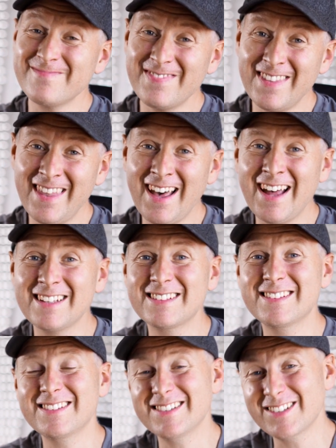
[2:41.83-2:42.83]
not
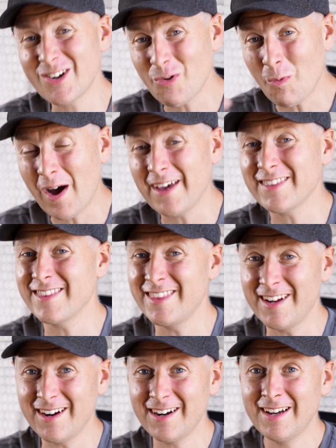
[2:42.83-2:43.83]
quite
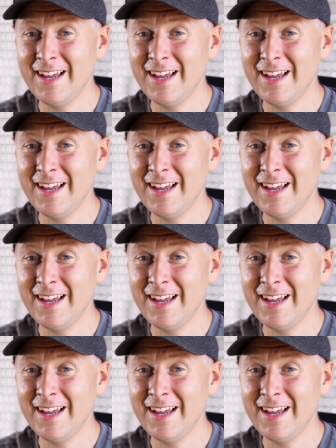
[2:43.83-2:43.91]
there.